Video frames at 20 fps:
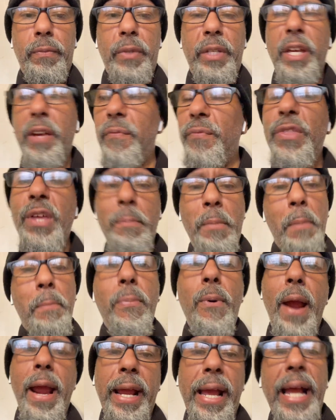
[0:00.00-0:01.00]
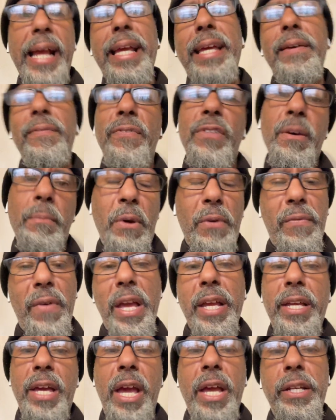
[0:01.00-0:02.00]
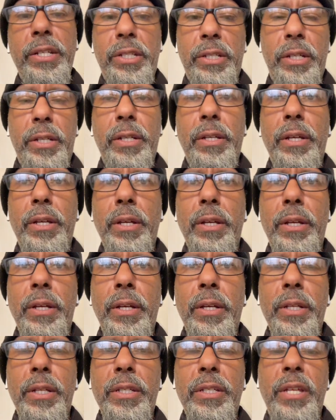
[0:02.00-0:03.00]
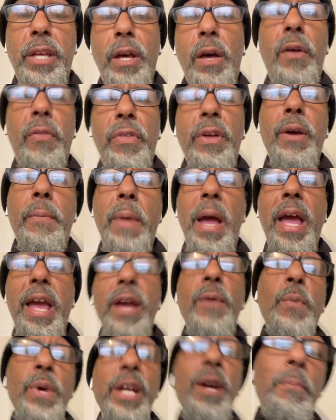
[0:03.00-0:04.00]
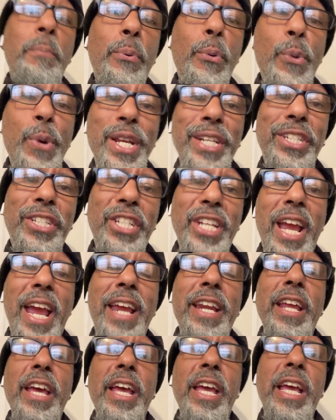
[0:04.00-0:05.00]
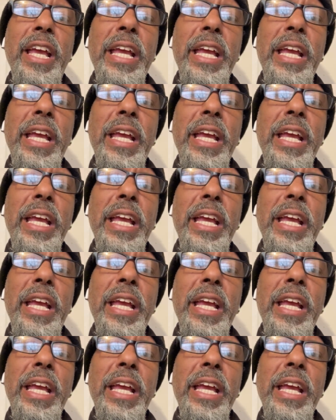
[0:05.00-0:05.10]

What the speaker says: Give them a break. Give them a vacation. Tell them, hey, we appreciate